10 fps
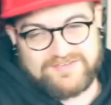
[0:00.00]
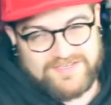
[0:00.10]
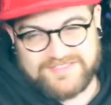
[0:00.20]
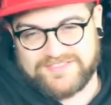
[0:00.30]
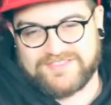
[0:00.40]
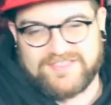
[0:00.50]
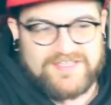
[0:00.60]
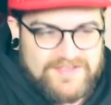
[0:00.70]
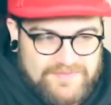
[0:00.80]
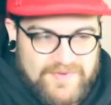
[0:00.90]
creation,
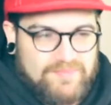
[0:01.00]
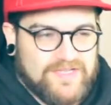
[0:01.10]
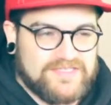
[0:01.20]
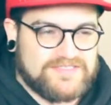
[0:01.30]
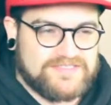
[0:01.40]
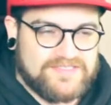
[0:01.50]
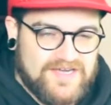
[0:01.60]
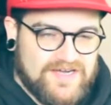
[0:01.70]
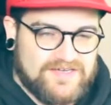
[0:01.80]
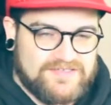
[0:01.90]
my biggest
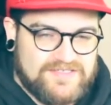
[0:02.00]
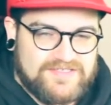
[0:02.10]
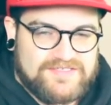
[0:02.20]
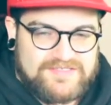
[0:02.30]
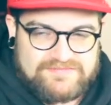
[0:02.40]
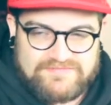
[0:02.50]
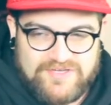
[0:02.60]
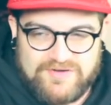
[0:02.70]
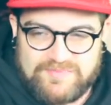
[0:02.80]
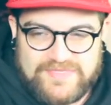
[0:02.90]

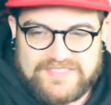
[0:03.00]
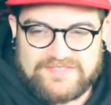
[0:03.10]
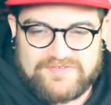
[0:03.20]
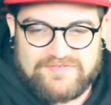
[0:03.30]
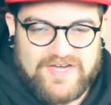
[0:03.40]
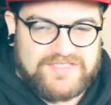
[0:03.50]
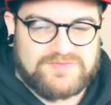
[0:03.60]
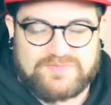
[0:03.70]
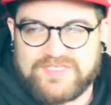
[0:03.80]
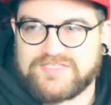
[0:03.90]
piece of advice
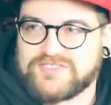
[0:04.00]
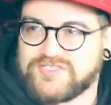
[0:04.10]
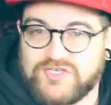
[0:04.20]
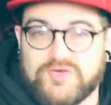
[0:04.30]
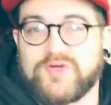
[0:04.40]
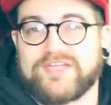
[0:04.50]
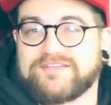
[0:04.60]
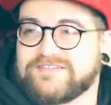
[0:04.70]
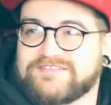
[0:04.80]
would be to just do it.